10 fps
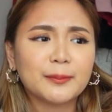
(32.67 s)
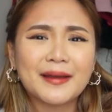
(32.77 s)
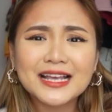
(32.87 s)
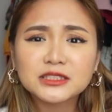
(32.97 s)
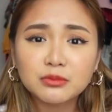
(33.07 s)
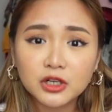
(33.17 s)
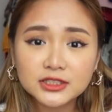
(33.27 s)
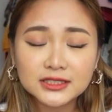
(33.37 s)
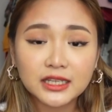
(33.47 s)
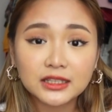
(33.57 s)
the past
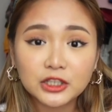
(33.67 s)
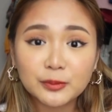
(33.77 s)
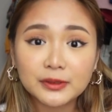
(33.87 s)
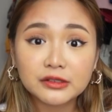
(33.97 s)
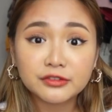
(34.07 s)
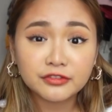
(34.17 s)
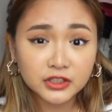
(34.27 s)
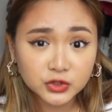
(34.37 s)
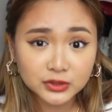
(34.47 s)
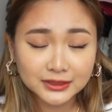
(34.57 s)
months na hindi ko pa
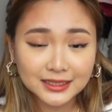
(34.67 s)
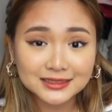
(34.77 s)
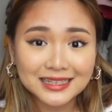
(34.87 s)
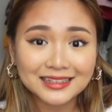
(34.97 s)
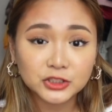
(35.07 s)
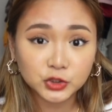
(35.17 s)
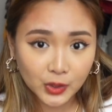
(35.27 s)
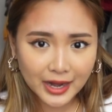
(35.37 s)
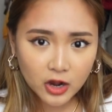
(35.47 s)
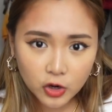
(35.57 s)
na-feature sa isang
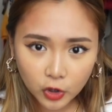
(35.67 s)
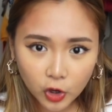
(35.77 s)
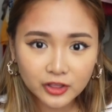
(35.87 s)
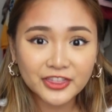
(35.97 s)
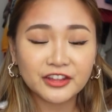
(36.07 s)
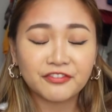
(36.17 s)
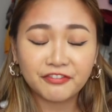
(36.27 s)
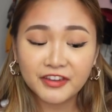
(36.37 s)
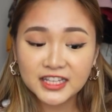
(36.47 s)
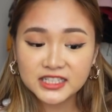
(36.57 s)
try-on haul that
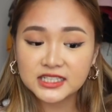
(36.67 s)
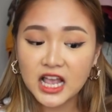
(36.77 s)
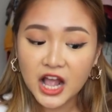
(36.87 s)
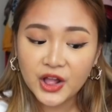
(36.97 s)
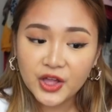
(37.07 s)
fits